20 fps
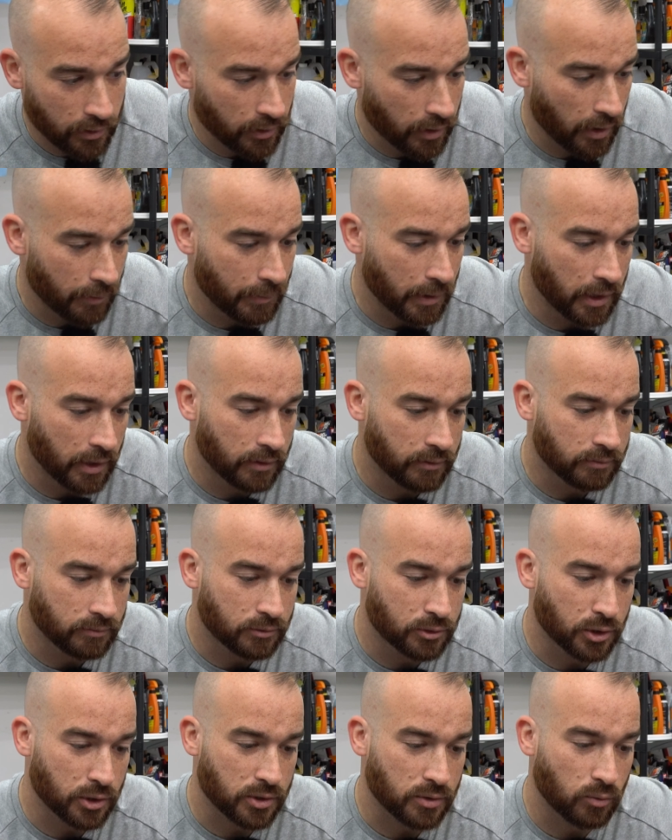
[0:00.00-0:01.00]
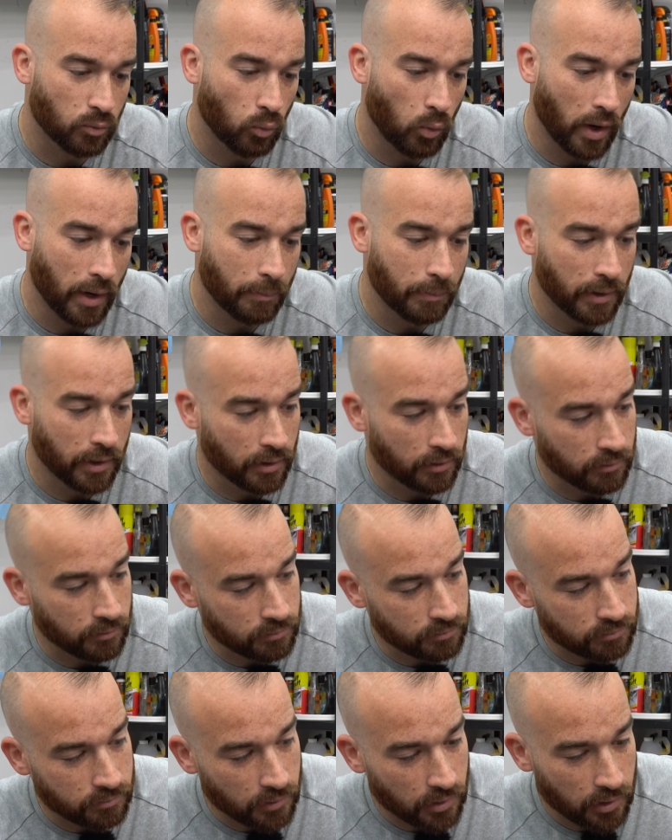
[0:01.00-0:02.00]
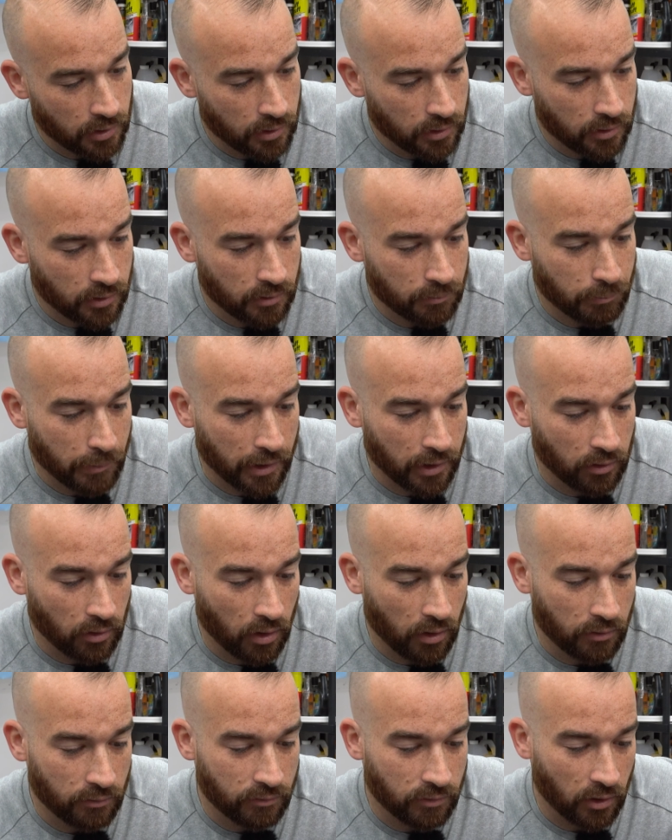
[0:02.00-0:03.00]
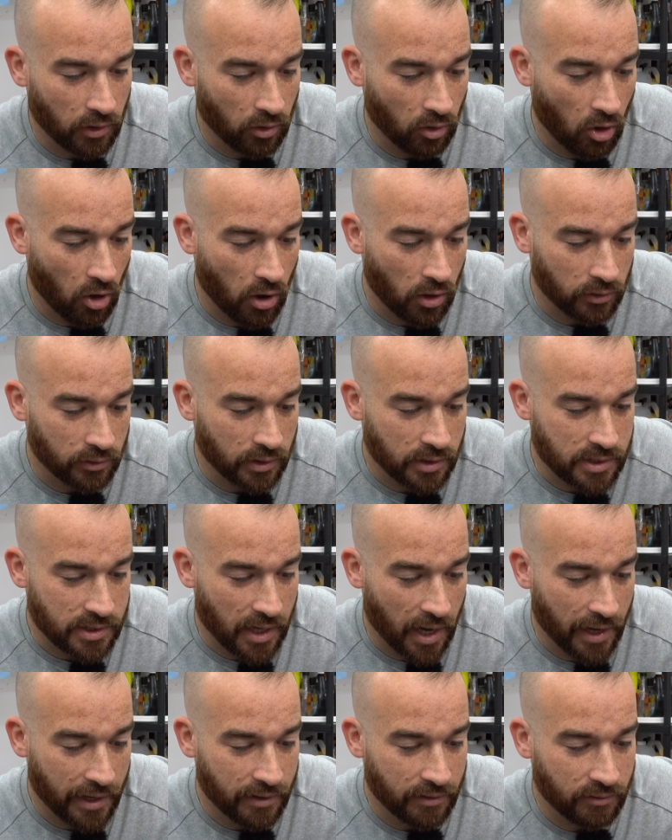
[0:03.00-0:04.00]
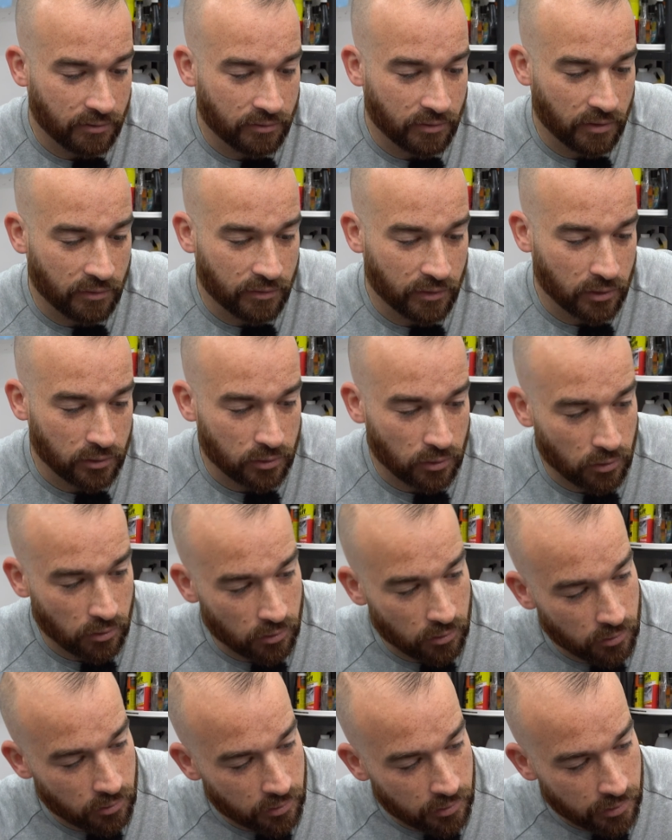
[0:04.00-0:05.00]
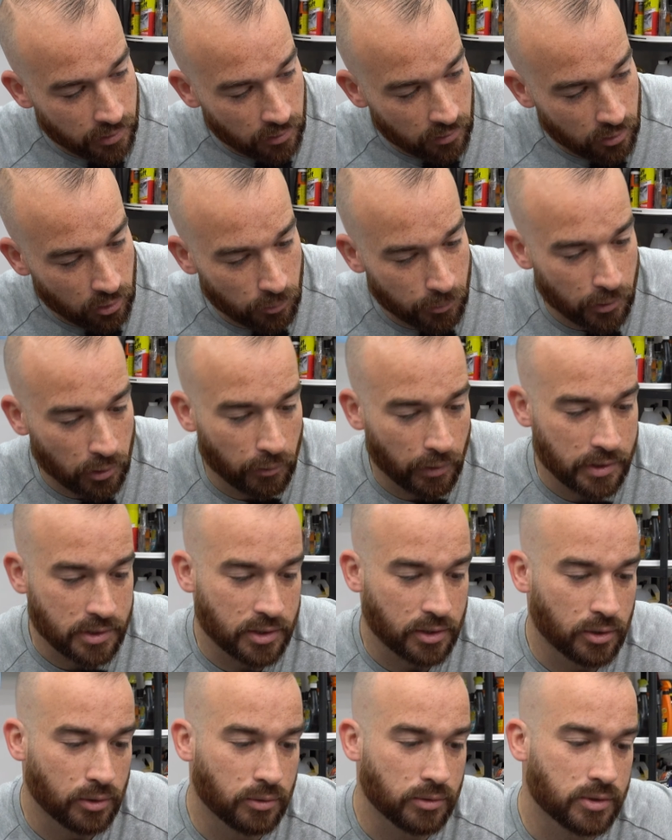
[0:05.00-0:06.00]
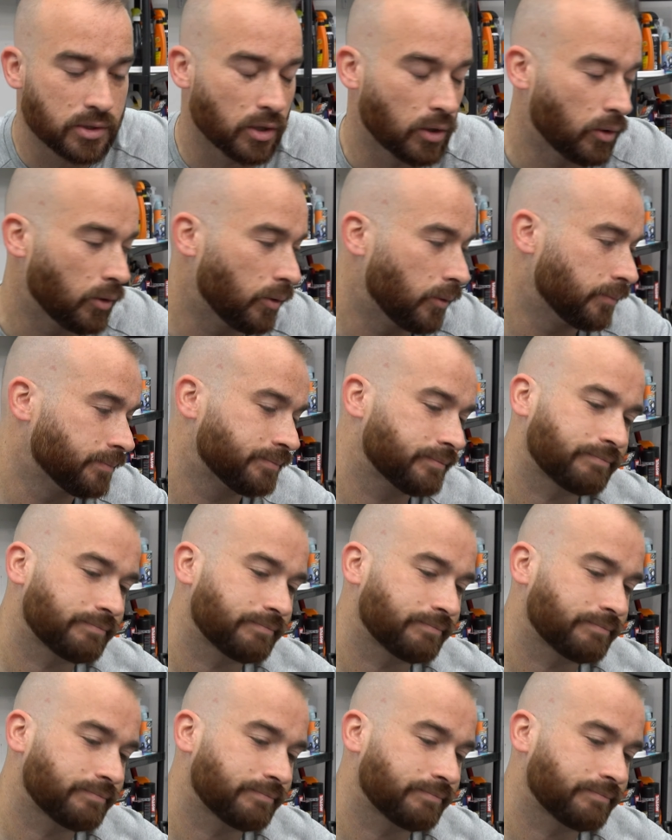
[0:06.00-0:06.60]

I mean, just wiping my glove along the side of the filter, get a little bit of residue. So